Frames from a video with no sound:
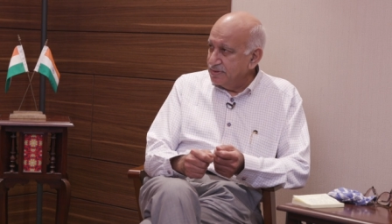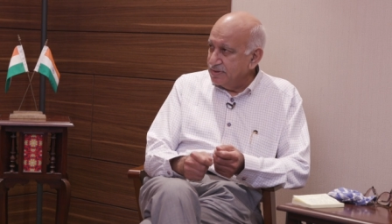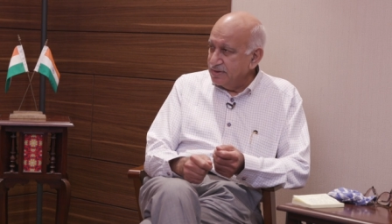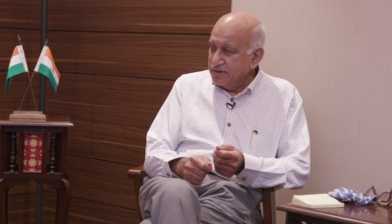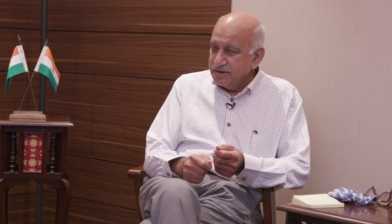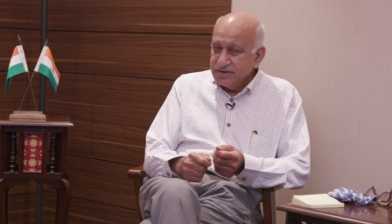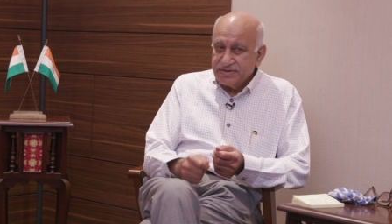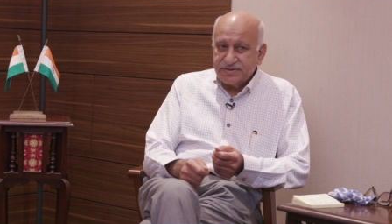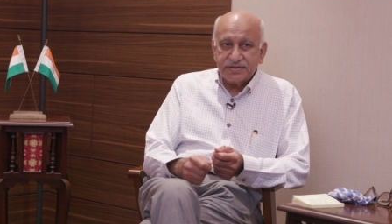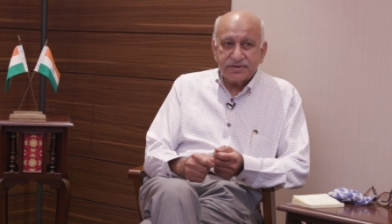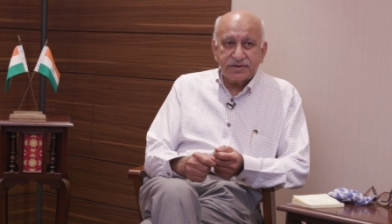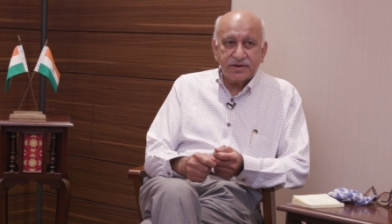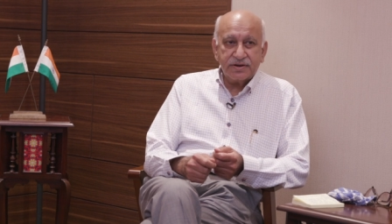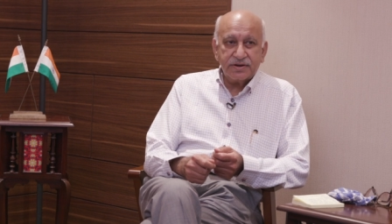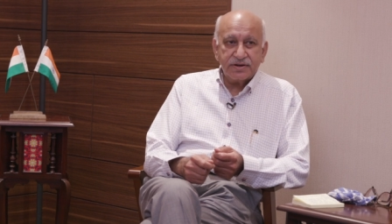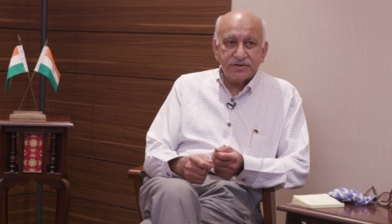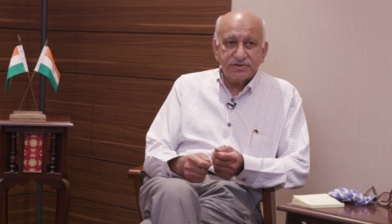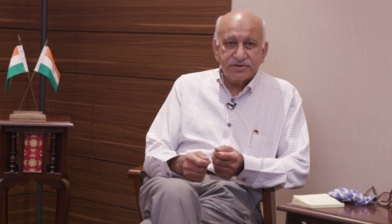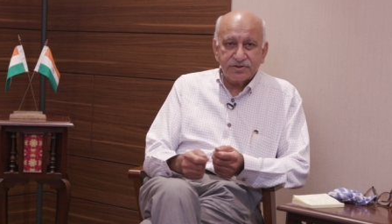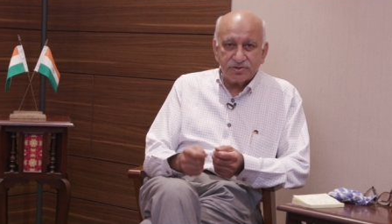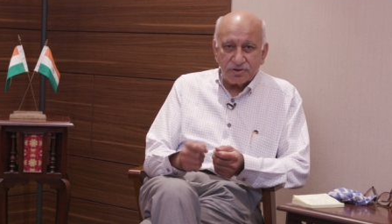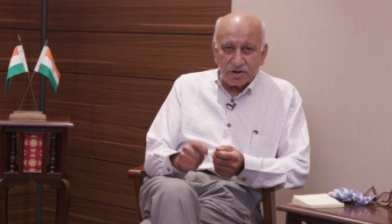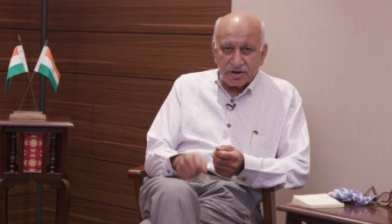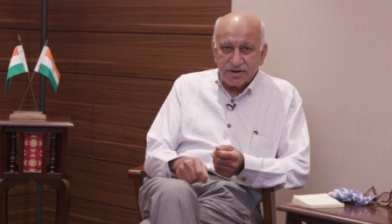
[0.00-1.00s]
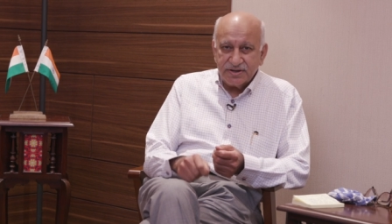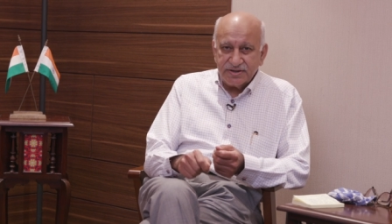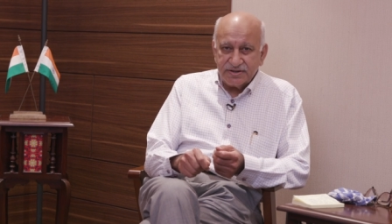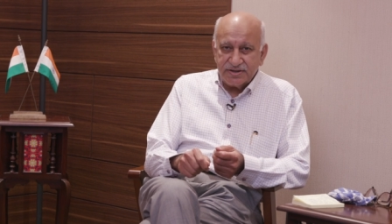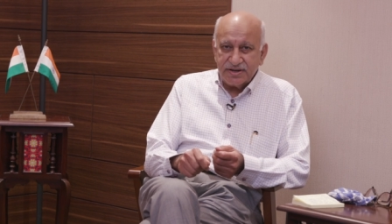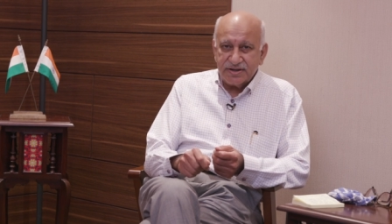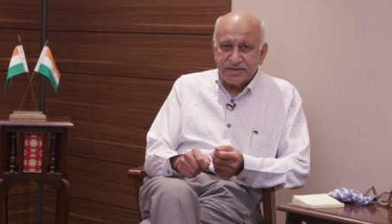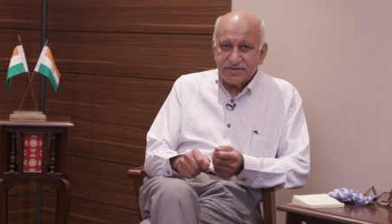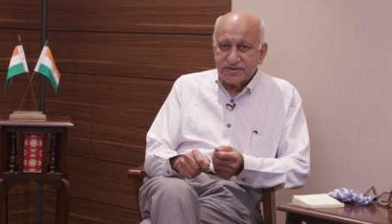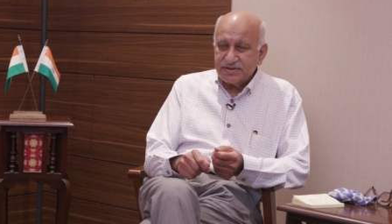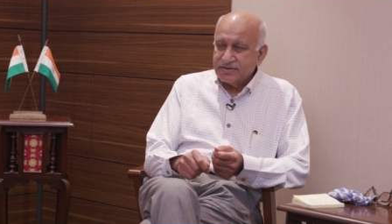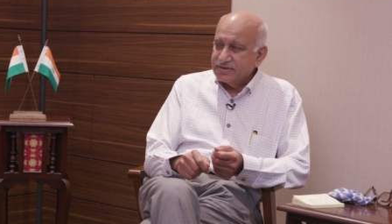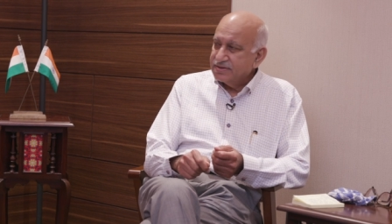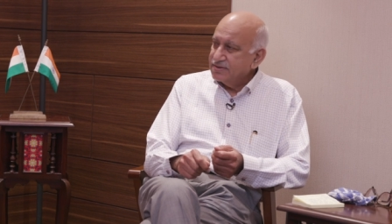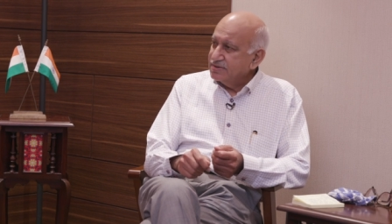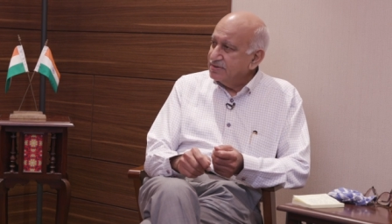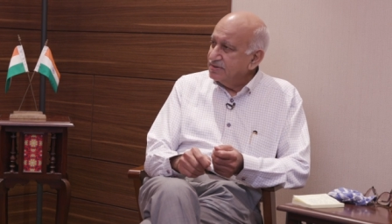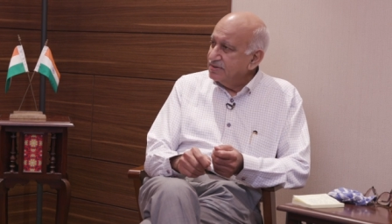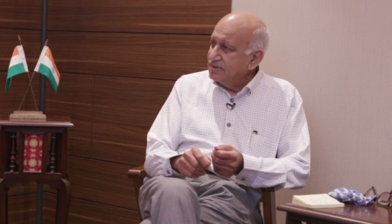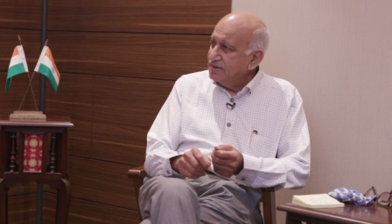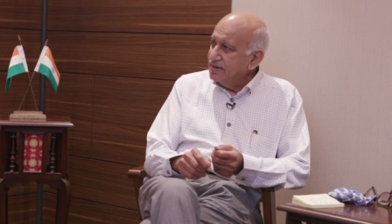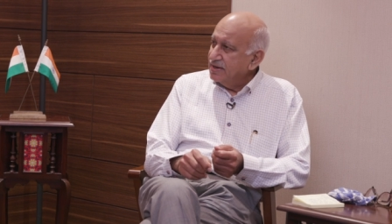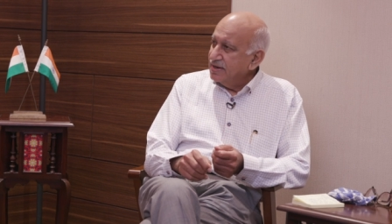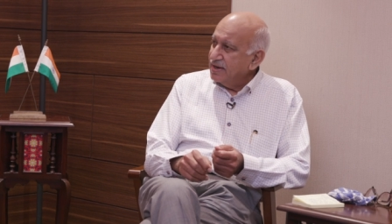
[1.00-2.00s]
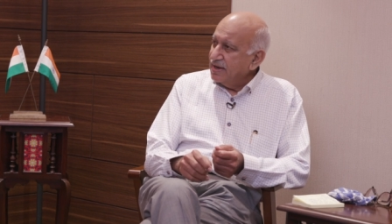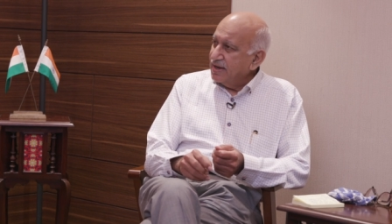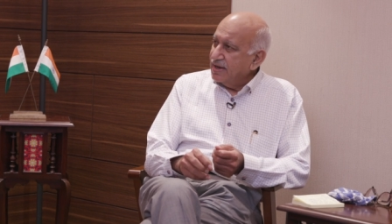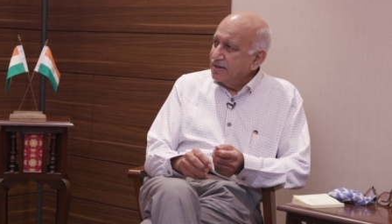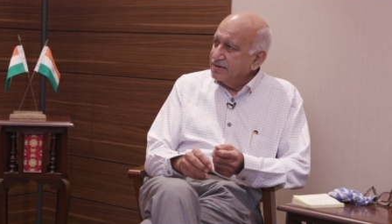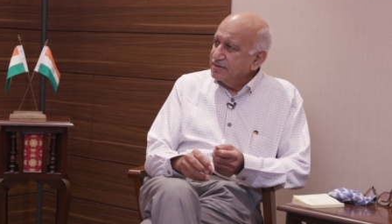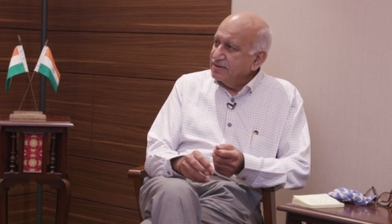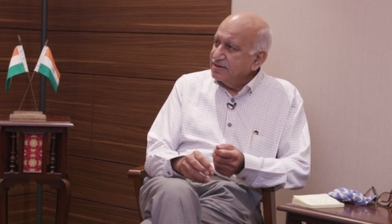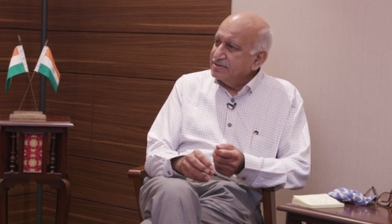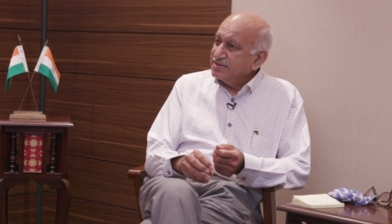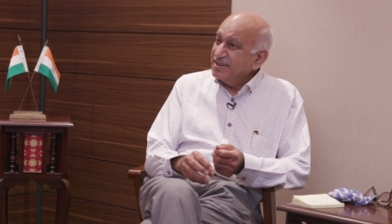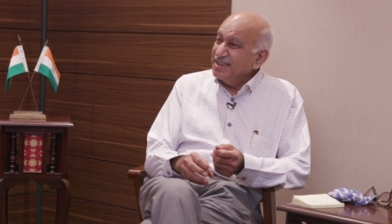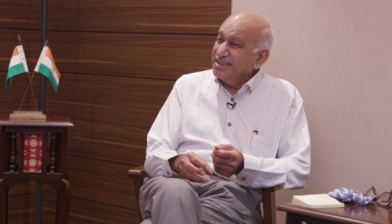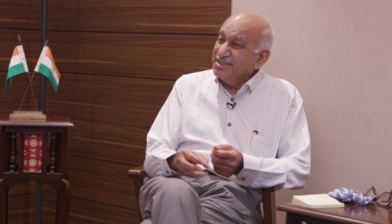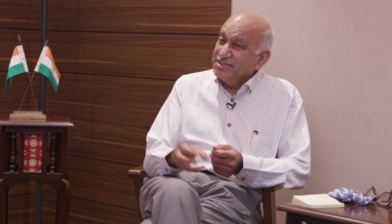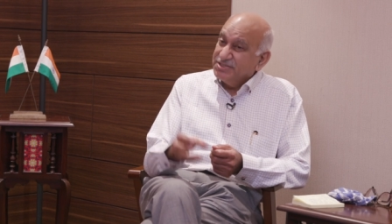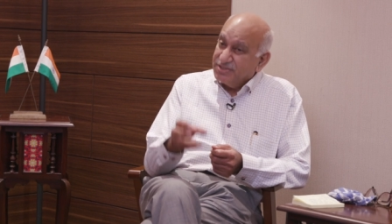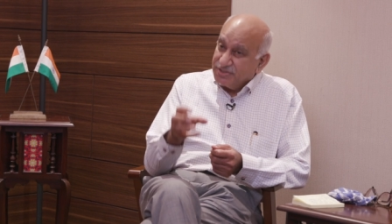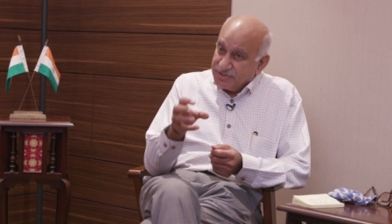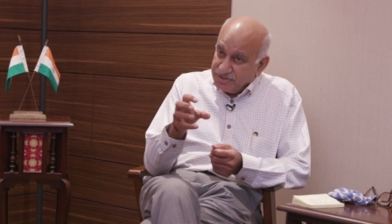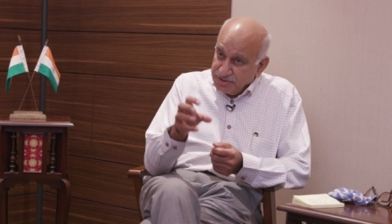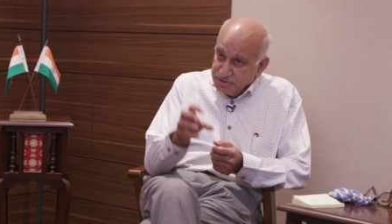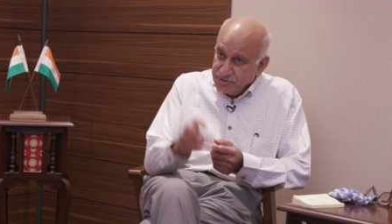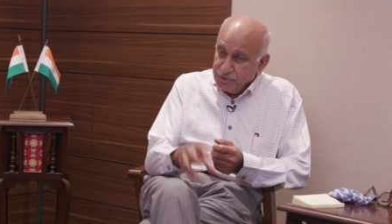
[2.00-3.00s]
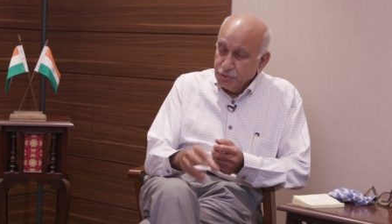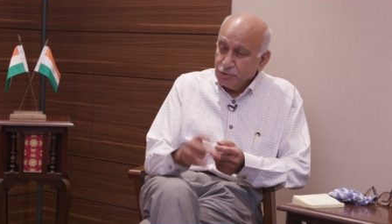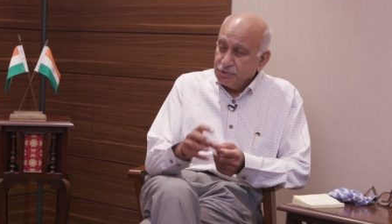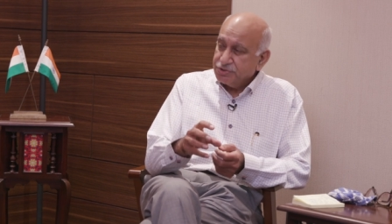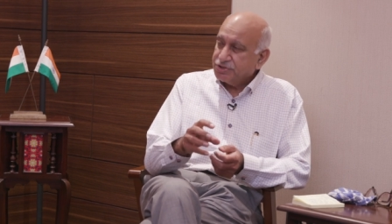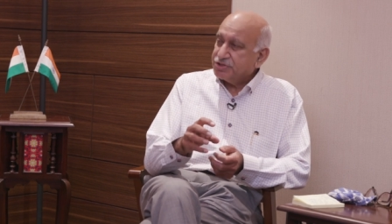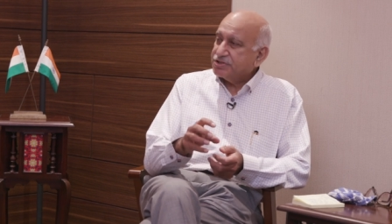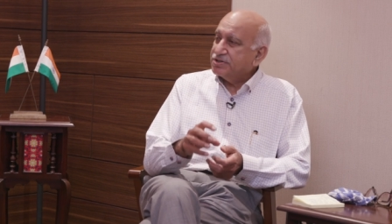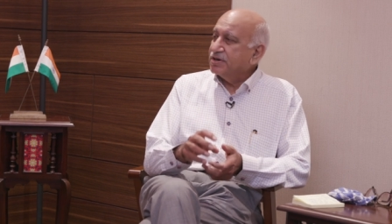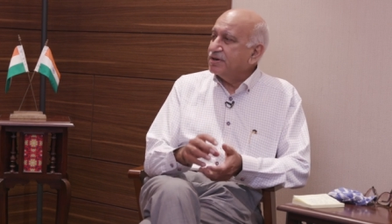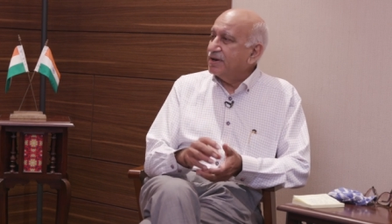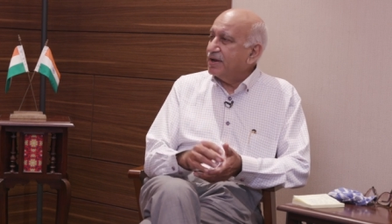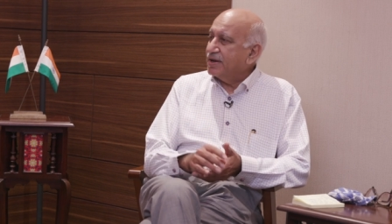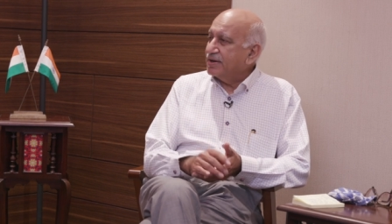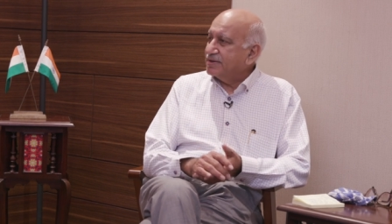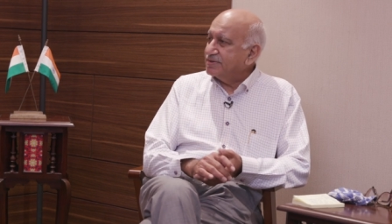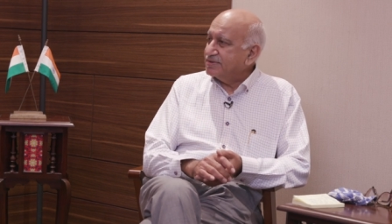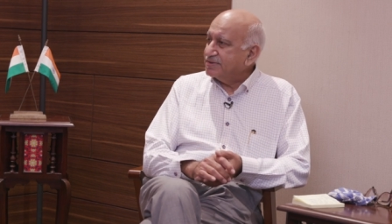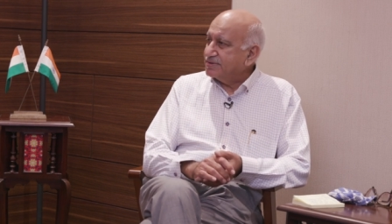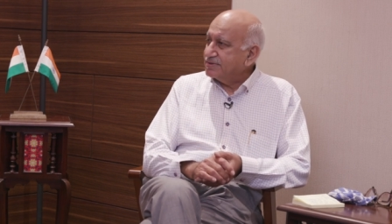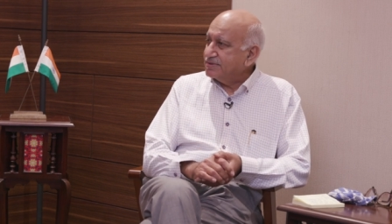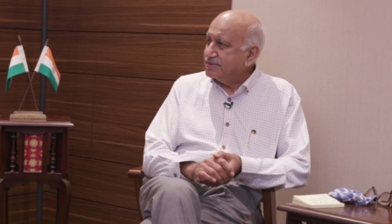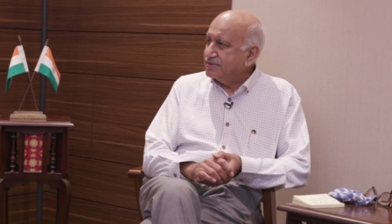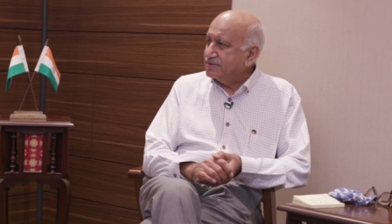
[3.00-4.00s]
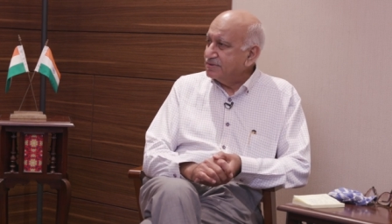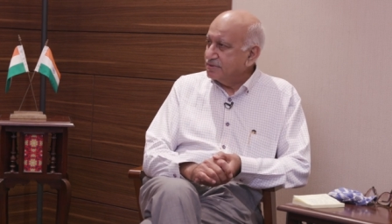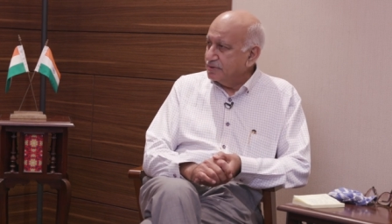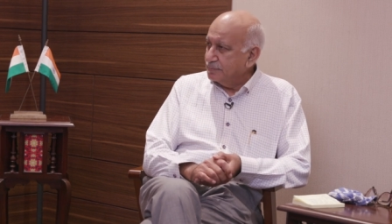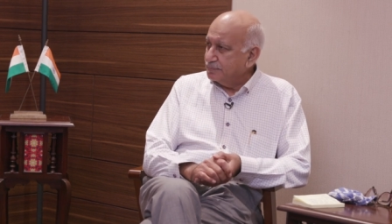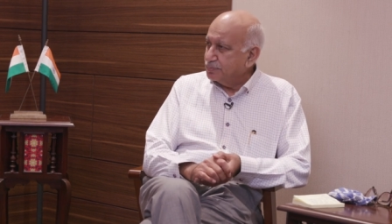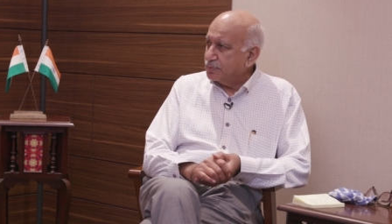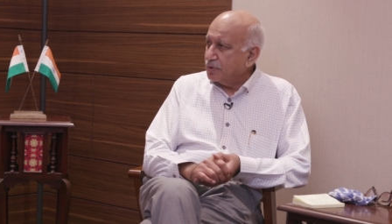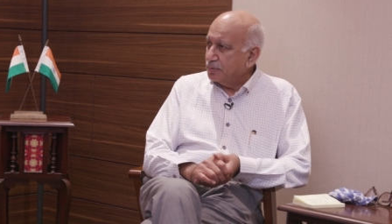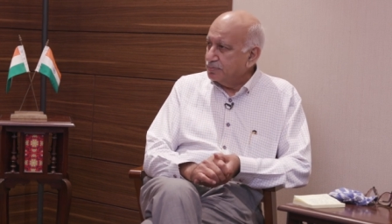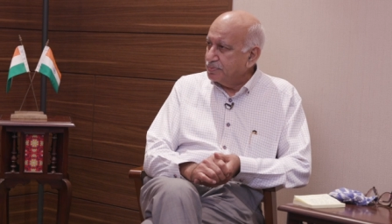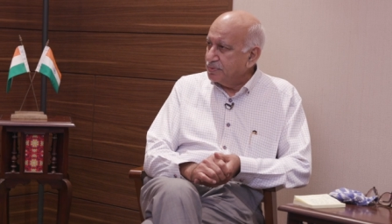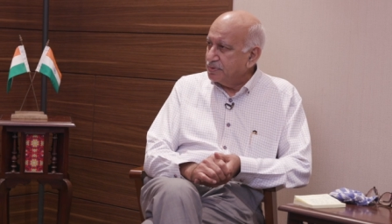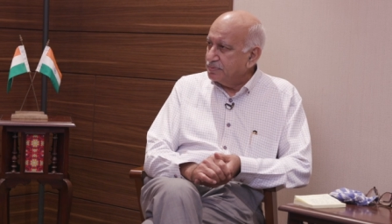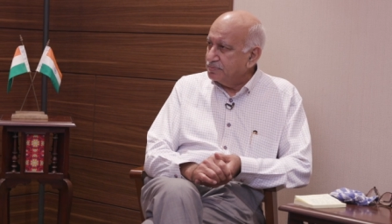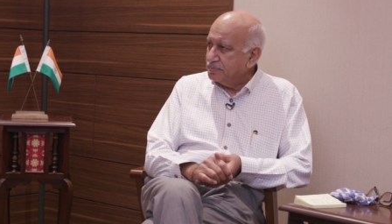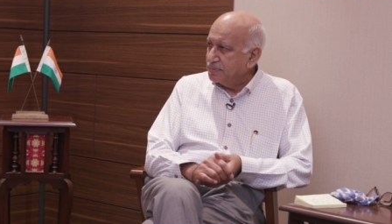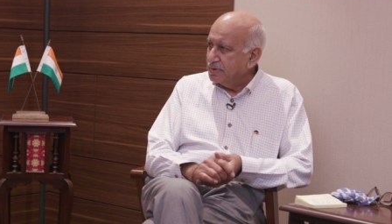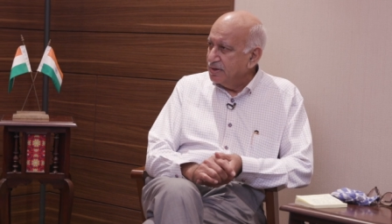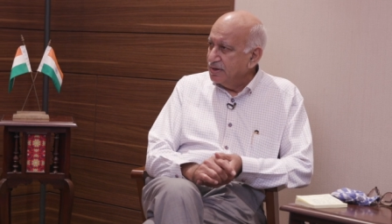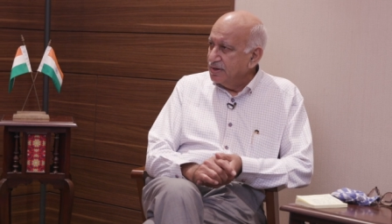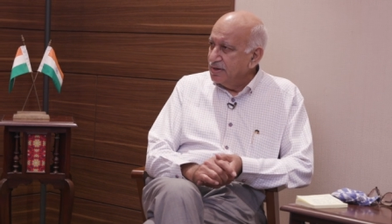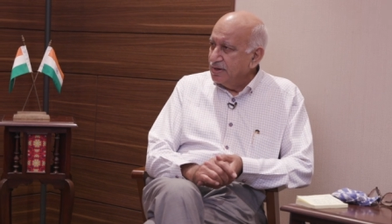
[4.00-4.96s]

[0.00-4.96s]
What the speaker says: It consolidated and it institutionalized the problem